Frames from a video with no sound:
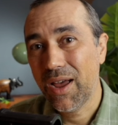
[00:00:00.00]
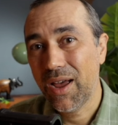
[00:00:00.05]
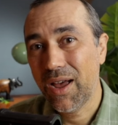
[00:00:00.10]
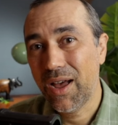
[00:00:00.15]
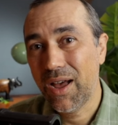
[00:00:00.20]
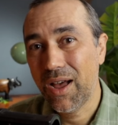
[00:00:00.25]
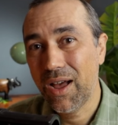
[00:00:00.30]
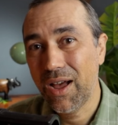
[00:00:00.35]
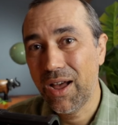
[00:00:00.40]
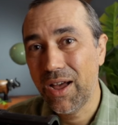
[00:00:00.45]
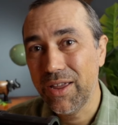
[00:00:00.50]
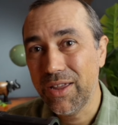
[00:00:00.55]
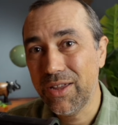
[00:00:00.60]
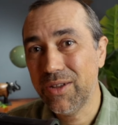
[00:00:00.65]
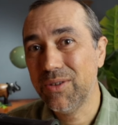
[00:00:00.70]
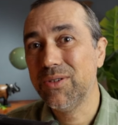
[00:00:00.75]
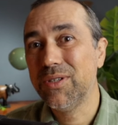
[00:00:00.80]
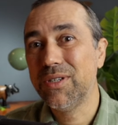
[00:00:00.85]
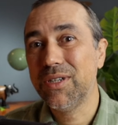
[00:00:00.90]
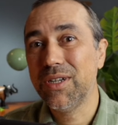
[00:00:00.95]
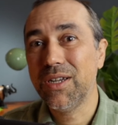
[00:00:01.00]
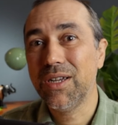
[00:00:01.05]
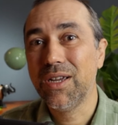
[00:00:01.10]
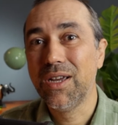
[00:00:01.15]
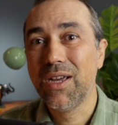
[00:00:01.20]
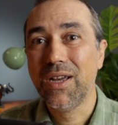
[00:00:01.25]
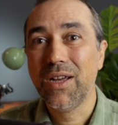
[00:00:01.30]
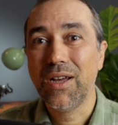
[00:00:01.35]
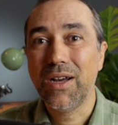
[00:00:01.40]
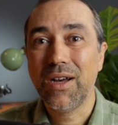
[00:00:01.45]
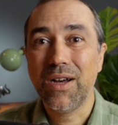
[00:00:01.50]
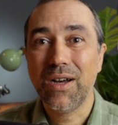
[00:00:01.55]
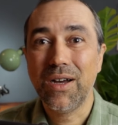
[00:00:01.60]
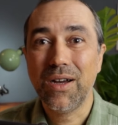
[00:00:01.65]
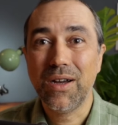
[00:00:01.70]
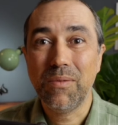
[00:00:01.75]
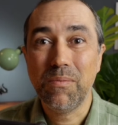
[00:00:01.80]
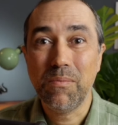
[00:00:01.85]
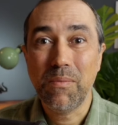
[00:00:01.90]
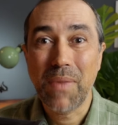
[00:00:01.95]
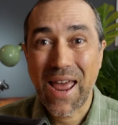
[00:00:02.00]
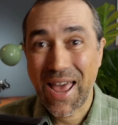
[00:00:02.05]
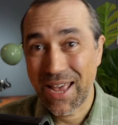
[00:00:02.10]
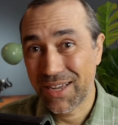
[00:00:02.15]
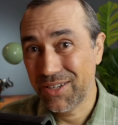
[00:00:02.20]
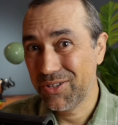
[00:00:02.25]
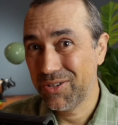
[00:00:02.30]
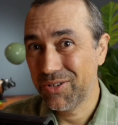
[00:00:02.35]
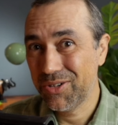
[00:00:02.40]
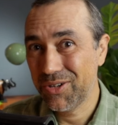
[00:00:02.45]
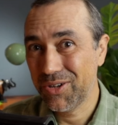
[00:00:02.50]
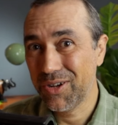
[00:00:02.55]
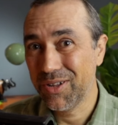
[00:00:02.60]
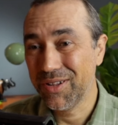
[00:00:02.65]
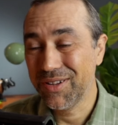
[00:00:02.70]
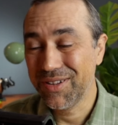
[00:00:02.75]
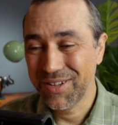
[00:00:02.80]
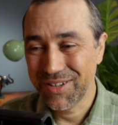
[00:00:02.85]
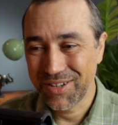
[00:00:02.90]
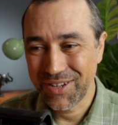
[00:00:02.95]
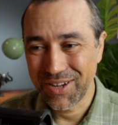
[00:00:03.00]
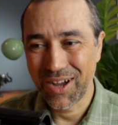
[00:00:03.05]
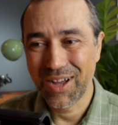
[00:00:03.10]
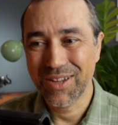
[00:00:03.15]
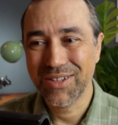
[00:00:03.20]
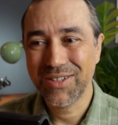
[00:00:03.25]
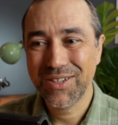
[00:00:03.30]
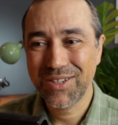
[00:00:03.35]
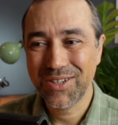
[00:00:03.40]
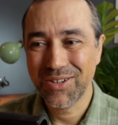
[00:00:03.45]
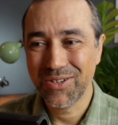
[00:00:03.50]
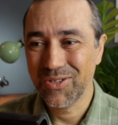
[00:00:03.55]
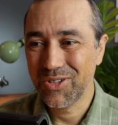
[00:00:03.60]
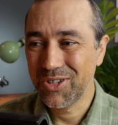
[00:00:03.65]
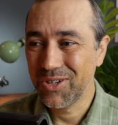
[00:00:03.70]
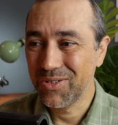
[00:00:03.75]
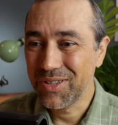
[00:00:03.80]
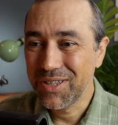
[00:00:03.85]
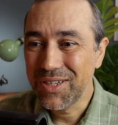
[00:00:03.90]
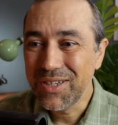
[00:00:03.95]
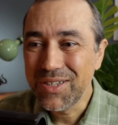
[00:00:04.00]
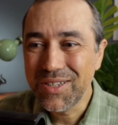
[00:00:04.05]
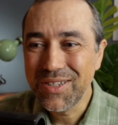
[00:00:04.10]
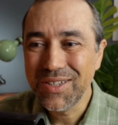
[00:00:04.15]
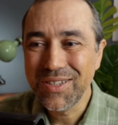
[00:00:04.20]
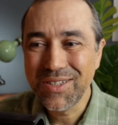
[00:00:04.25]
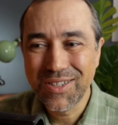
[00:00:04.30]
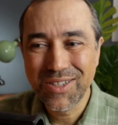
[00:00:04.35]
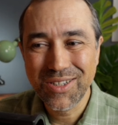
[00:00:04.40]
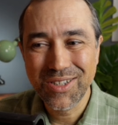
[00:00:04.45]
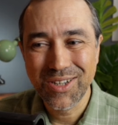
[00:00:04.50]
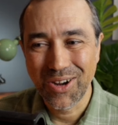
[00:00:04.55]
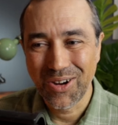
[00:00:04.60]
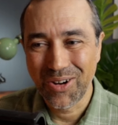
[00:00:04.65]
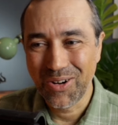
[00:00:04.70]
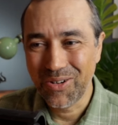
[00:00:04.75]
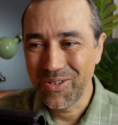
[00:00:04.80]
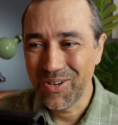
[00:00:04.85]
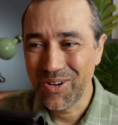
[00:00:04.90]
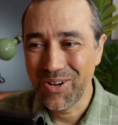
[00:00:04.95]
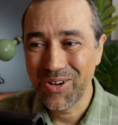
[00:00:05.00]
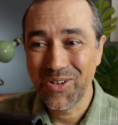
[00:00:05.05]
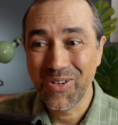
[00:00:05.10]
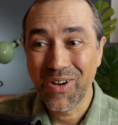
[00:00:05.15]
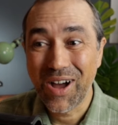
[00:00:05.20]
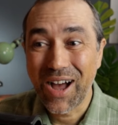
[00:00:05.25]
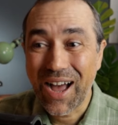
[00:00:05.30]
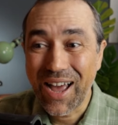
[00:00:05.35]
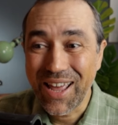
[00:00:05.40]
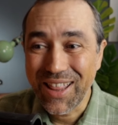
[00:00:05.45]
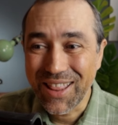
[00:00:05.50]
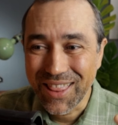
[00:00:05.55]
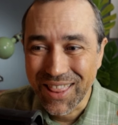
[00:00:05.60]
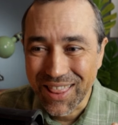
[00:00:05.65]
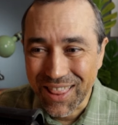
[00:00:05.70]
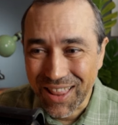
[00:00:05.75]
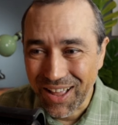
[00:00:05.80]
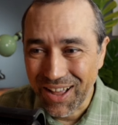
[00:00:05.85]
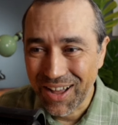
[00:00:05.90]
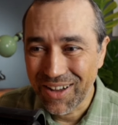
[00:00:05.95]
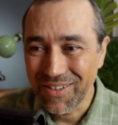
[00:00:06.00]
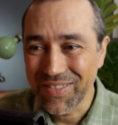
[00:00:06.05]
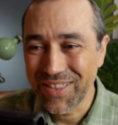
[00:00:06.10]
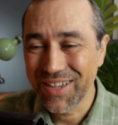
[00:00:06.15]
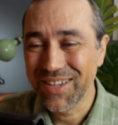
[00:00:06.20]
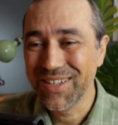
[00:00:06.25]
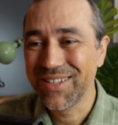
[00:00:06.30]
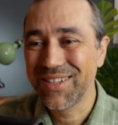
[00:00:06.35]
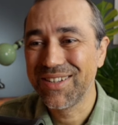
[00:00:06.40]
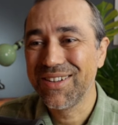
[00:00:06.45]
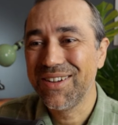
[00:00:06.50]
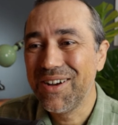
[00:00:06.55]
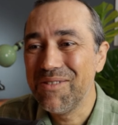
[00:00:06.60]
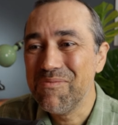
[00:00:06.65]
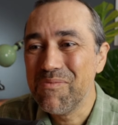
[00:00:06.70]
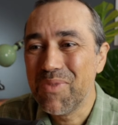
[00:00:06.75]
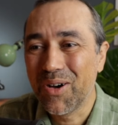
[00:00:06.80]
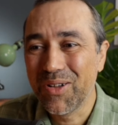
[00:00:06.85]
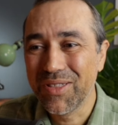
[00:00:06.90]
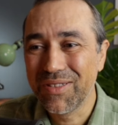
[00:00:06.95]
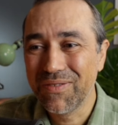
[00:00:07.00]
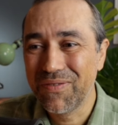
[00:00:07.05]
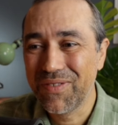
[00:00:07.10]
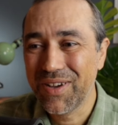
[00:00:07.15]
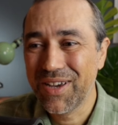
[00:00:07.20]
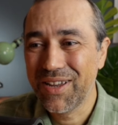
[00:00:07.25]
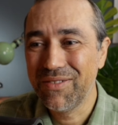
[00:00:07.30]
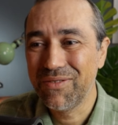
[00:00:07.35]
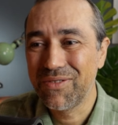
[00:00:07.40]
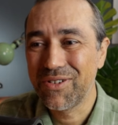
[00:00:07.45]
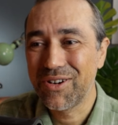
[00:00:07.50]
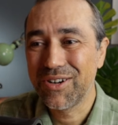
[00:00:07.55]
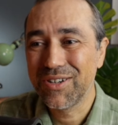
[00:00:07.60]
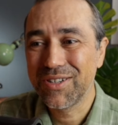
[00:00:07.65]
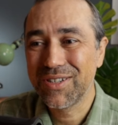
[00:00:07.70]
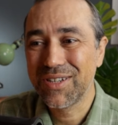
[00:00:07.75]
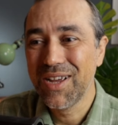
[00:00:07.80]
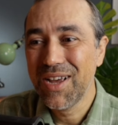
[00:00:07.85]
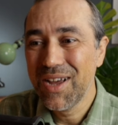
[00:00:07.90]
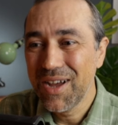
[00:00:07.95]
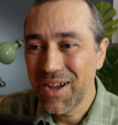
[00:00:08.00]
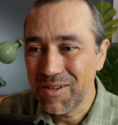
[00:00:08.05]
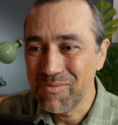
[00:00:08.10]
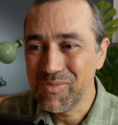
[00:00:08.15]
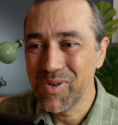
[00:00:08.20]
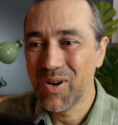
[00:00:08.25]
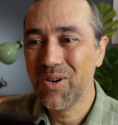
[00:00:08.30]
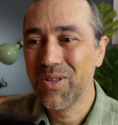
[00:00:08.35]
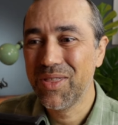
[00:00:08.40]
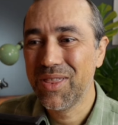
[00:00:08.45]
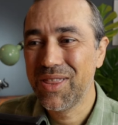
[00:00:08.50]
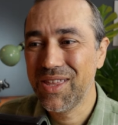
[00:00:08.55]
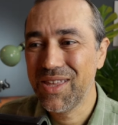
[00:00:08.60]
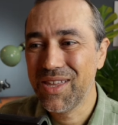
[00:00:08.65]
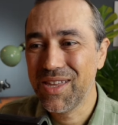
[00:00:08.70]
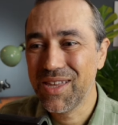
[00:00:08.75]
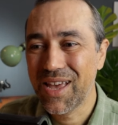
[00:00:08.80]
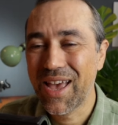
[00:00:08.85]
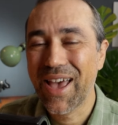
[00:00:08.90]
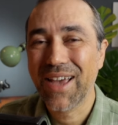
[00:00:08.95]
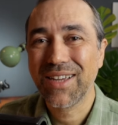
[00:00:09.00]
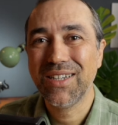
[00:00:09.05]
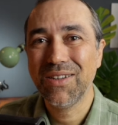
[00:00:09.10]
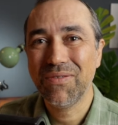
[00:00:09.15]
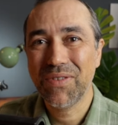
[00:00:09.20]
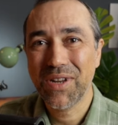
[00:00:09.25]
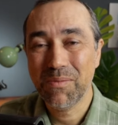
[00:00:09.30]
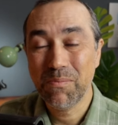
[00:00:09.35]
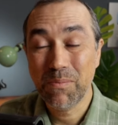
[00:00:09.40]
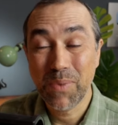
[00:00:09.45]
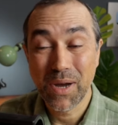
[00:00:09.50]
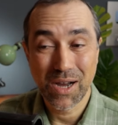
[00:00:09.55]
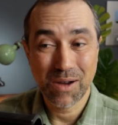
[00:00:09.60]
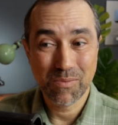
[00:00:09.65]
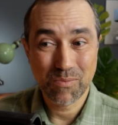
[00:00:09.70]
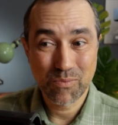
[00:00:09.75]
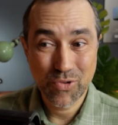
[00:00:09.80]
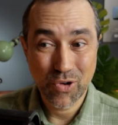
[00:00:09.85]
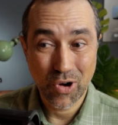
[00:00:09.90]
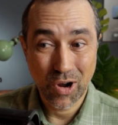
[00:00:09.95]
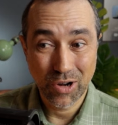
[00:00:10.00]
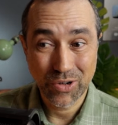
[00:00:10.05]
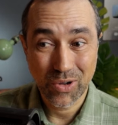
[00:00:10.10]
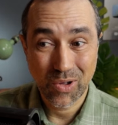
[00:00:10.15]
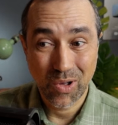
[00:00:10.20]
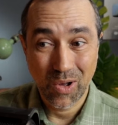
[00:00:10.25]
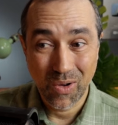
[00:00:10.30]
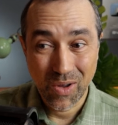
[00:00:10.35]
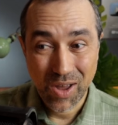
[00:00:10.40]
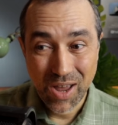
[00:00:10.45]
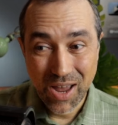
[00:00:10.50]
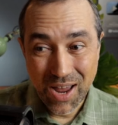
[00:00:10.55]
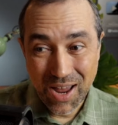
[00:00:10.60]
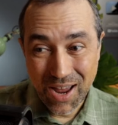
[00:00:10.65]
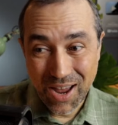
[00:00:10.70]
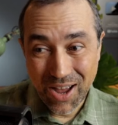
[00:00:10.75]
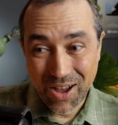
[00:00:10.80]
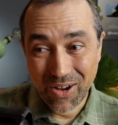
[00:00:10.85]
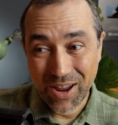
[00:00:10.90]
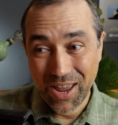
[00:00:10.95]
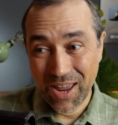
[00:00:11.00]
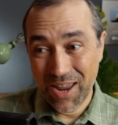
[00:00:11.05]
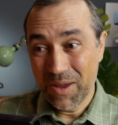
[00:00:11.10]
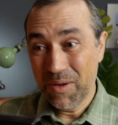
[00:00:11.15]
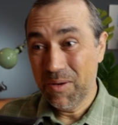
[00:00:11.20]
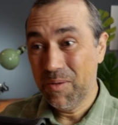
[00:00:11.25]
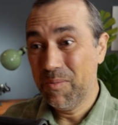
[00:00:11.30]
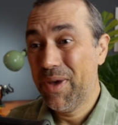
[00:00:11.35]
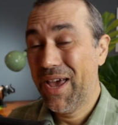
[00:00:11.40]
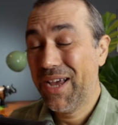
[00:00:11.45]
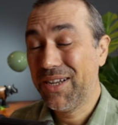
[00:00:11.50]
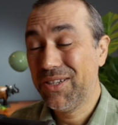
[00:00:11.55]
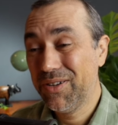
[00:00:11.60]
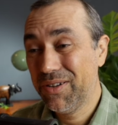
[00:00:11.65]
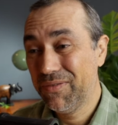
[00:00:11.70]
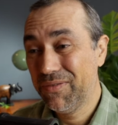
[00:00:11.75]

uh, using uh, mastodon dot social. This is so cool. I love this about the Fediverse, about the ActivityPub protocol. Okay, back to